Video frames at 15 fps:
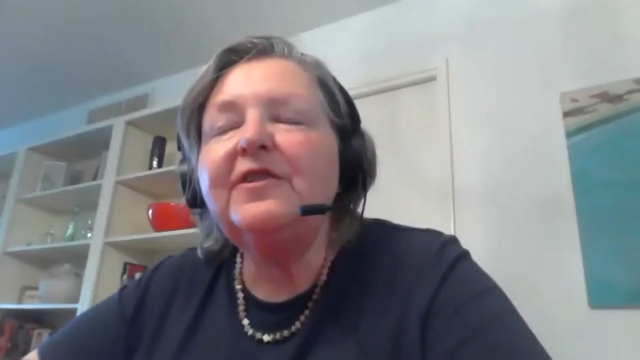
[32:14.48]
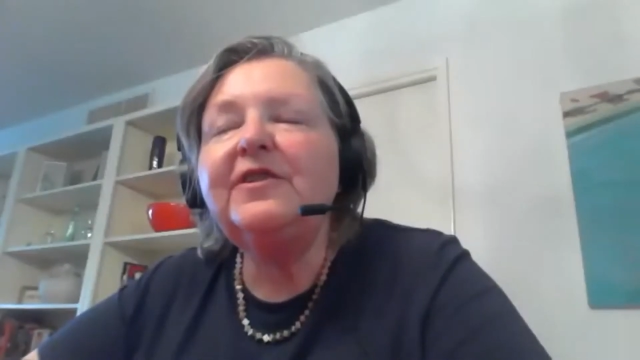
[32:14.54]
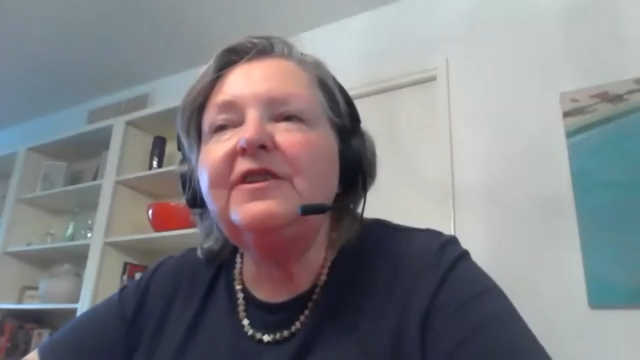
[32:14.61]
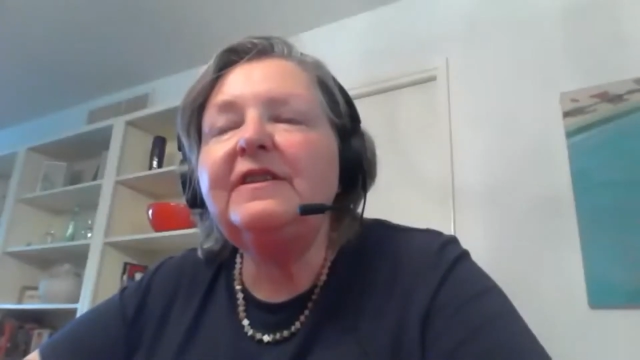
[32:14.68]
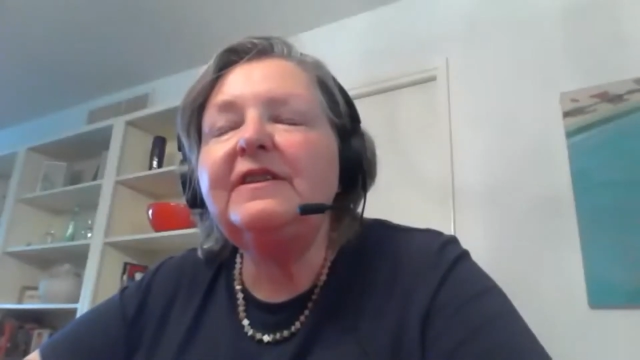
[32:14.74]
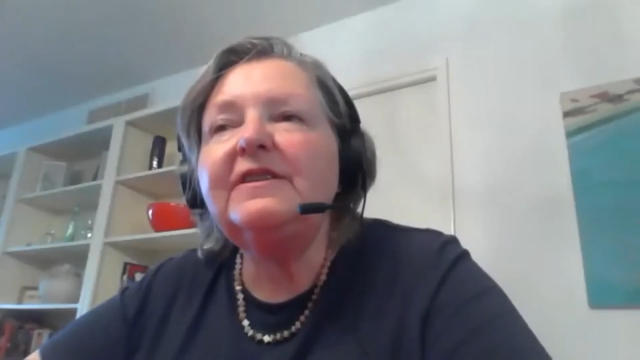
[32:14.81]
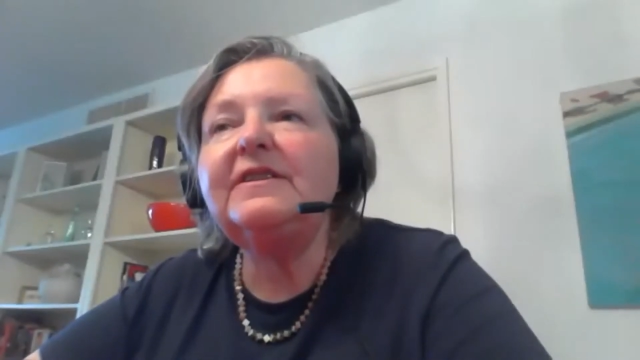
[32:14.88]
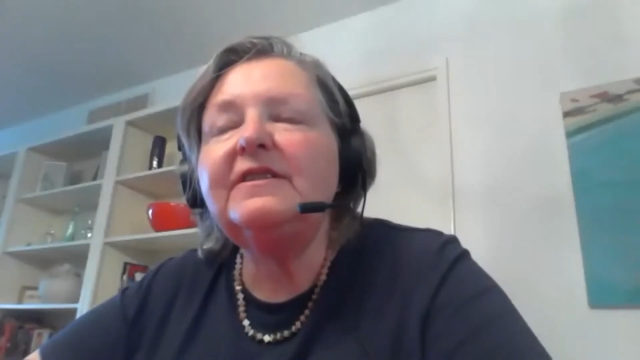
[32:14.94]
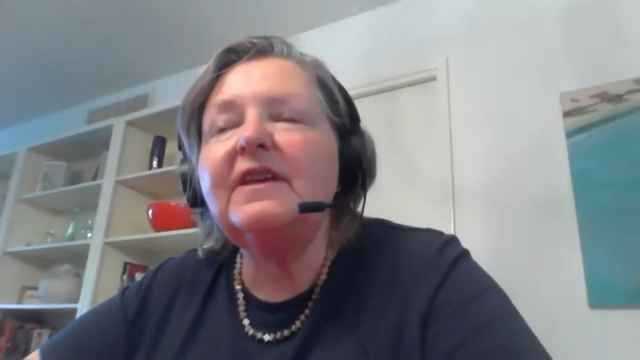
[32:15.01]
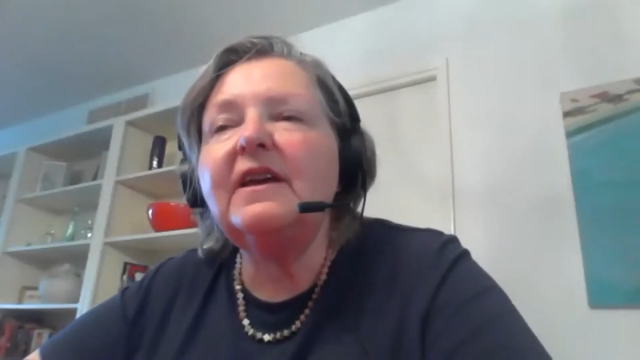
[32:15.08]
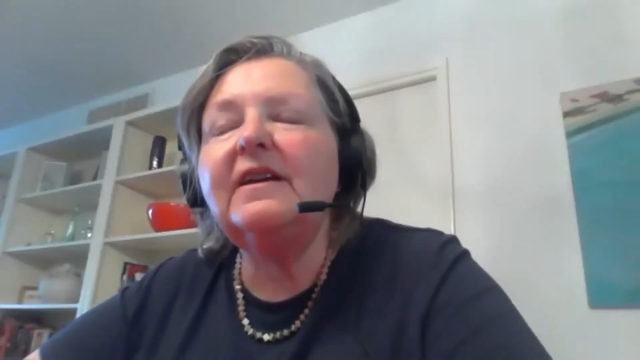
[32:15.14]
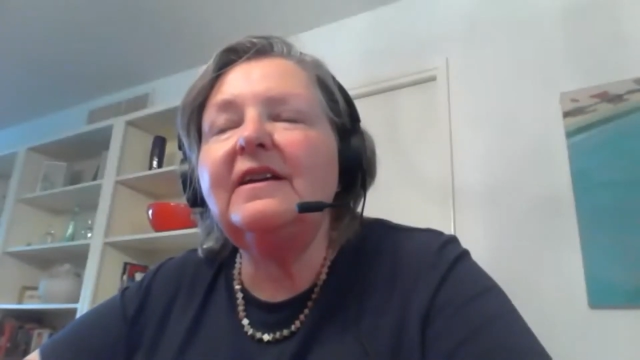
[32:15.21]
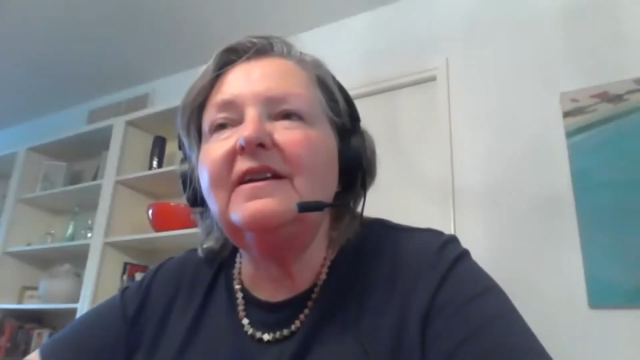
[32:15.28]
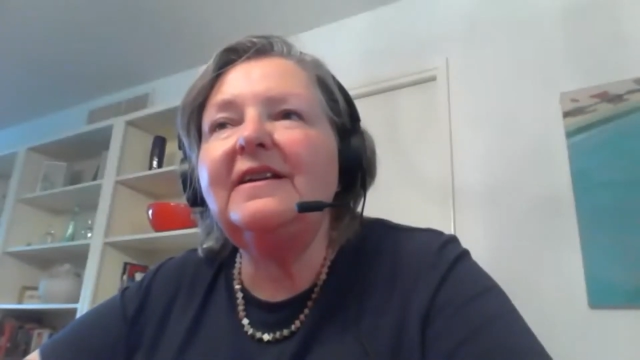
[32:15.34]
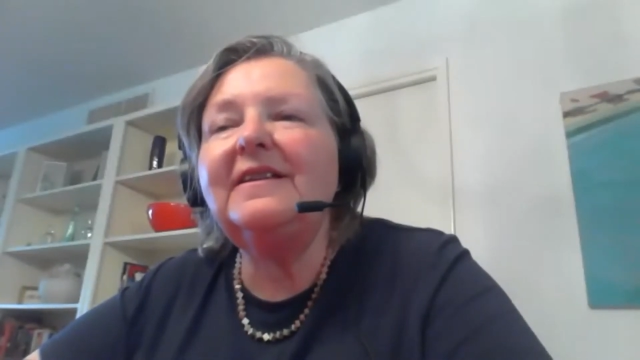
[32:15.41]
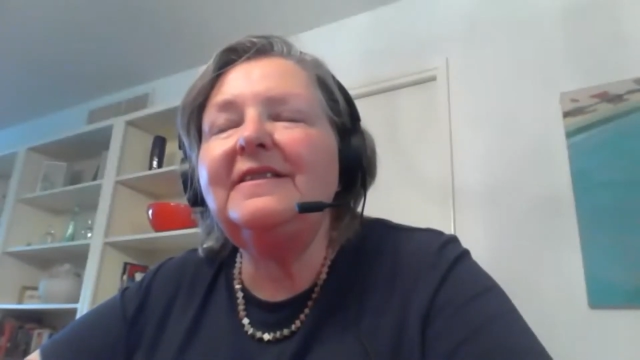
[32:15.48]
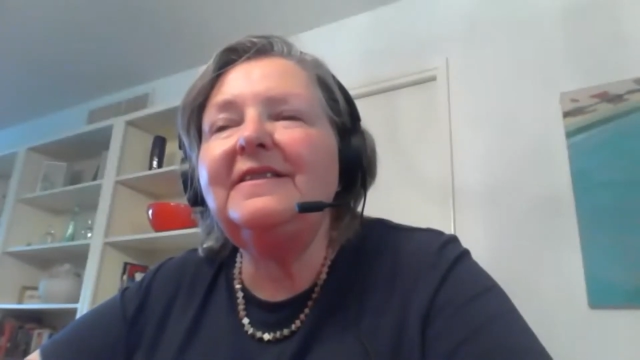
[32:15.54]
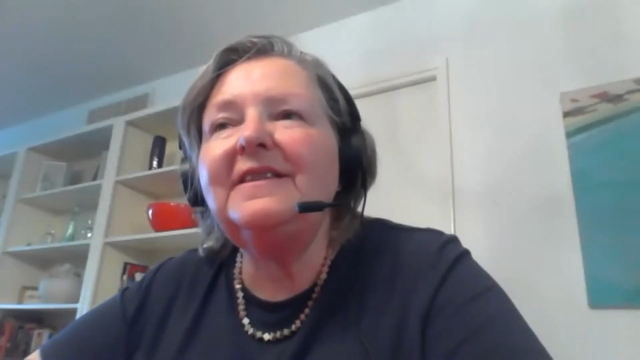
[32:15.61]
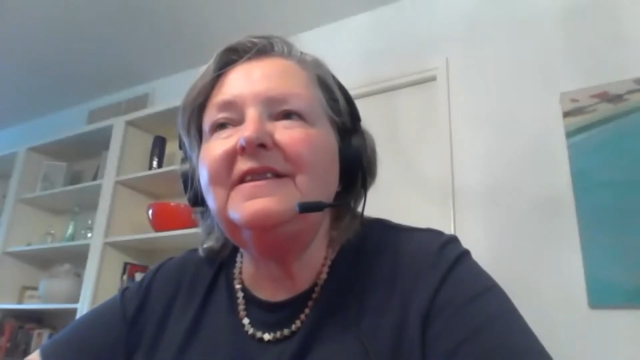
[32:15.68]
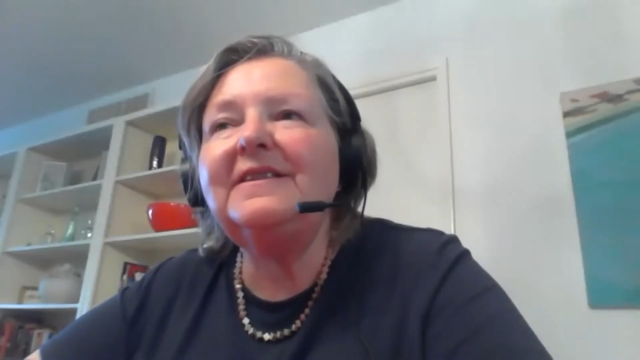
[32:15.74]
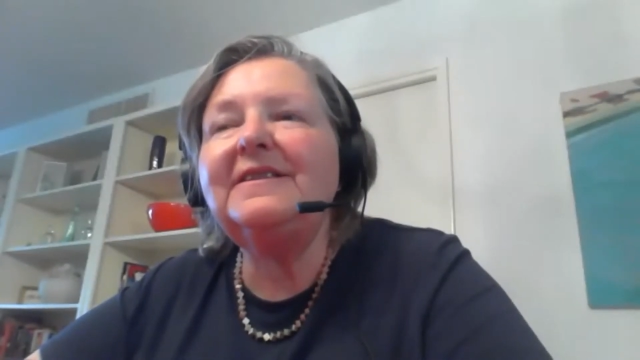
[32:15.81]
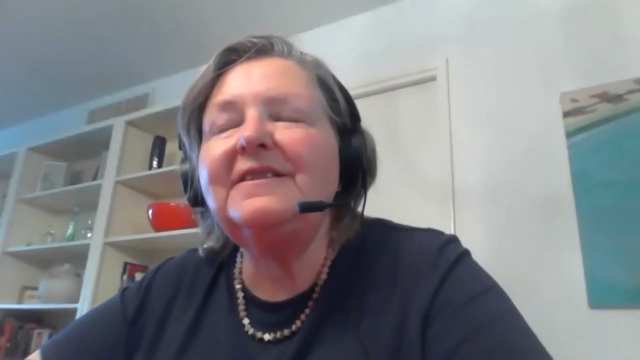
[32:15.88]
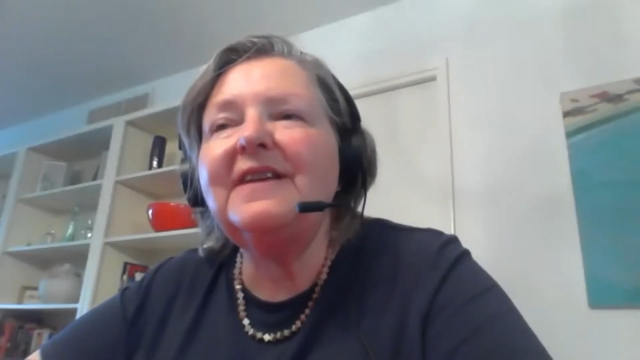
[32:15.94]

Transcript: to these